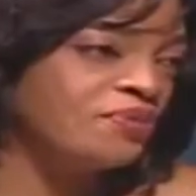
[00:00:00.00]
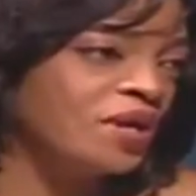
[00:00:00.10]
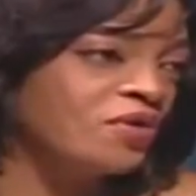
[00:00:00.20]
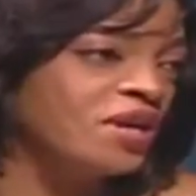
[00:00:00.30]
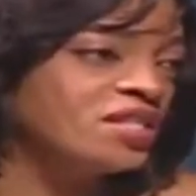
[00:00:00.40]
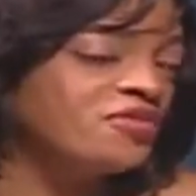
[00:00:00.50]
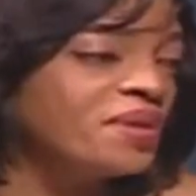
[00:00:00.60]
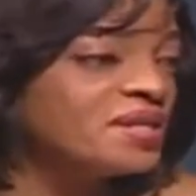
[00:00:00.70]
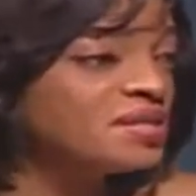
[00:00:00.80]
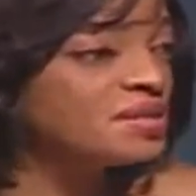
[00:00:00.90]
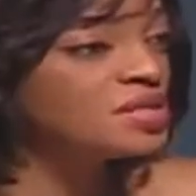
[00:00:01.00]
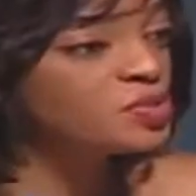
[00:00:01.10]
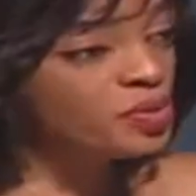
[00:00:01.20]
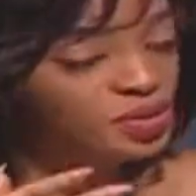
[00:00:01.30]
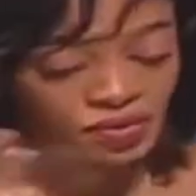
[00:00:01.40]
creative person's
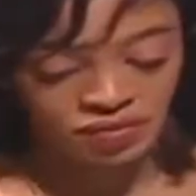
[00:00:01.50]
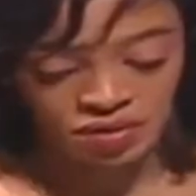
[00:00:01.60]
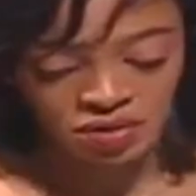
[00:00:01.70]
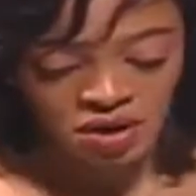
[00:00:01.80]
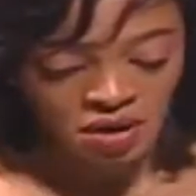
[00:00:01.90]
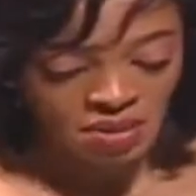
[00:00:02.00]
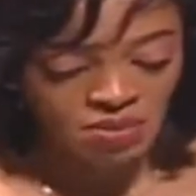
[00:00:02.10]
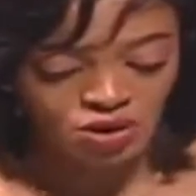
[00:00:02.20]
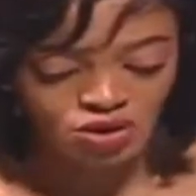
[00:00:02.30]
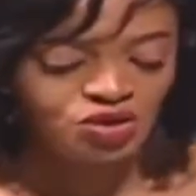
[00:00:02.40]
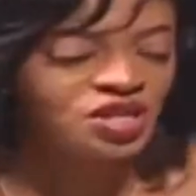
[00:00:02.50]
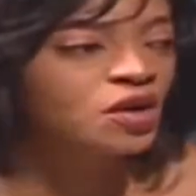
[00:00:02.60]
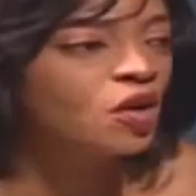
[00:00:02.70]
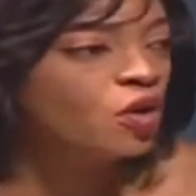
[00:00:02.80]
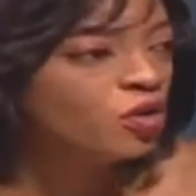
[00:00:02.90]
point of view, maybe you should take
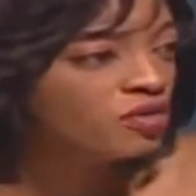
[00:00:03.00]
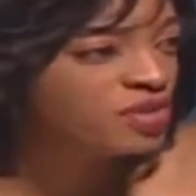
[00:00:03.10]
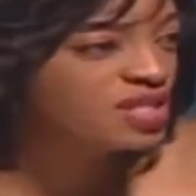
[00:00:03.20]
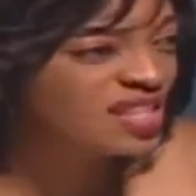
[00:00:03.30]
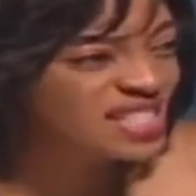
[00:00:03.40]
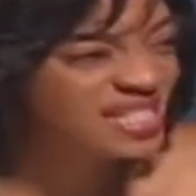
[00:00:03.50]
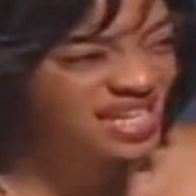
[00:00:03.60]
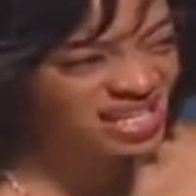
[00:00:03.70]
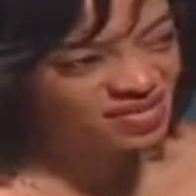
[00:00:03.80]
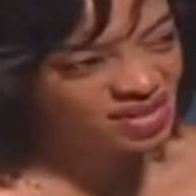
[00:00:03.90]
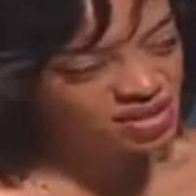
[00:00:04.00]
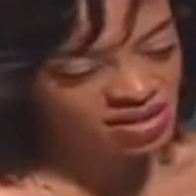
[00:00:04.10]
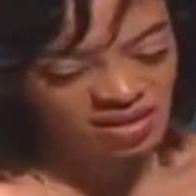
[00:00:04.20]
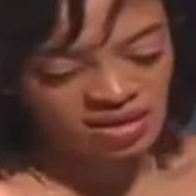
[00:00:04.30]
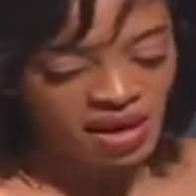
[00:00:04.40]
all of these into the
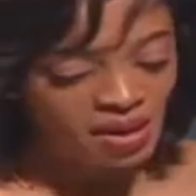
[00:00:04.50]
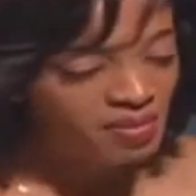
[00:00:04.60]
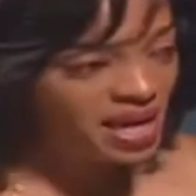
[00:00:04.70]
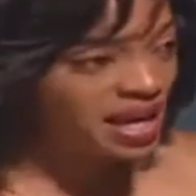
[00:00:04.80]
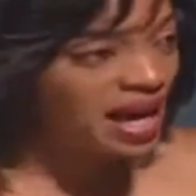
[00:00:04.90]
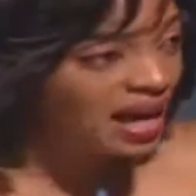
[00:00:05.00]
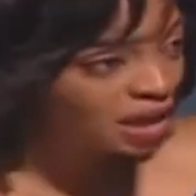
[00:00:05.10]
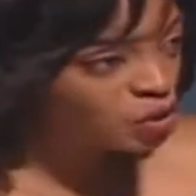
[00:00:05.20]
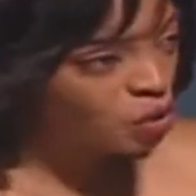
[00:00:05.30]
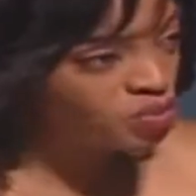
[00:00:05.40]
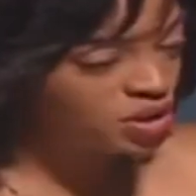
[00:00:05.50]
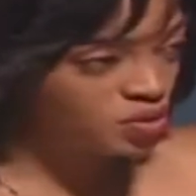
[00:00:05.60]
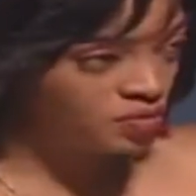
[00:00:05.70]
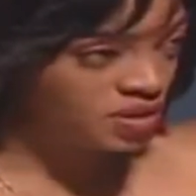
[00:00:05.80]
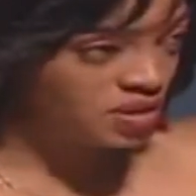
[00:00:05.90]
universities, make hard copies
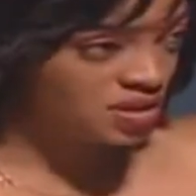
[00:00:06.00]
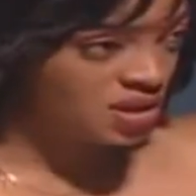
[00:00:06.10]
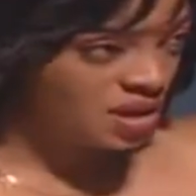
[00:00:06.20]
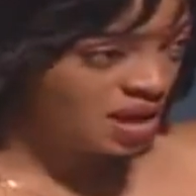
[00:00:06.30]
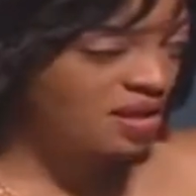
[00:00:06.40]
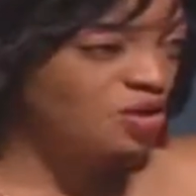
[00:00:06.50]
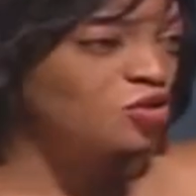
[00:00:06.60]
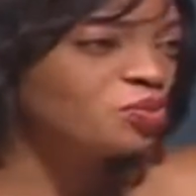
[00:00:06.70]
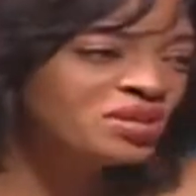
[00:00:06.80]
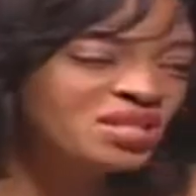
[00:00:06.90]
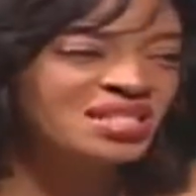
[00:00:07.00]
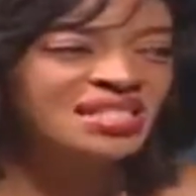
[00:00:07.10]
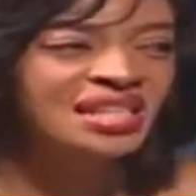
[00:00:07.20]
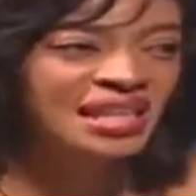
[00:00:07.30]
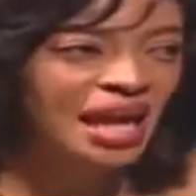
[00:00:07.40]
of this, and then, you know, put it in the
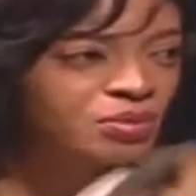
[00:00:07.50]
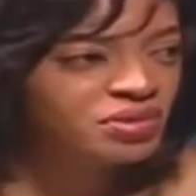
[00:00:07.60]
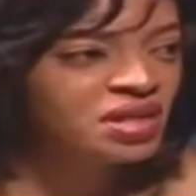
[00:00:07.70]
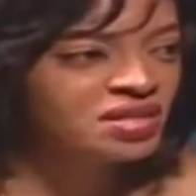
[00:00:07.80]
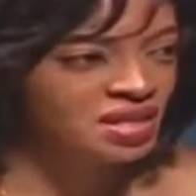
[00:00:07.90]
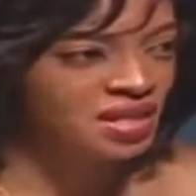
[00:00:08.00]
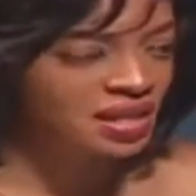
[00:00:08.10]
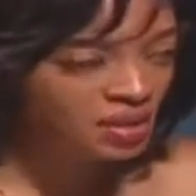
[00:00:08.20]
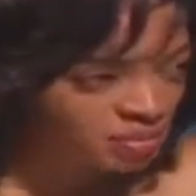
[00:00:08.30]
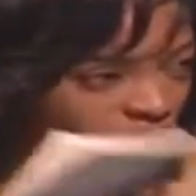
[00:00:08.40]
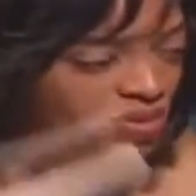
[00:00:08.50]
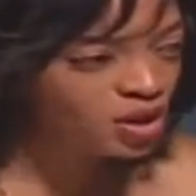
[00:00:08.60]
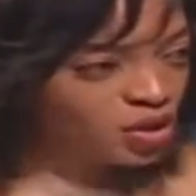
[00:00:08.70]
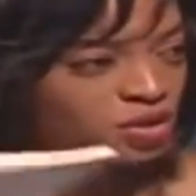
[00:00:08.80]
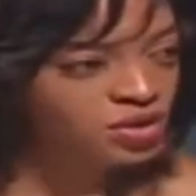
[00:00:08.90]
libraries and other. Maybe it
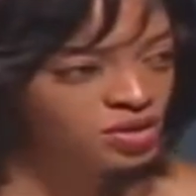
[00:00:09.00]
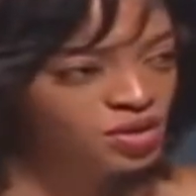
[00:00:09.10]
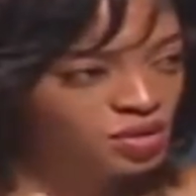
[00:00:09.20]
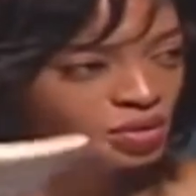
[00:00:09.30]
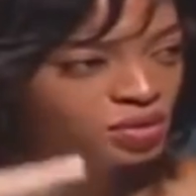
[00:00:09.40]
could, you know,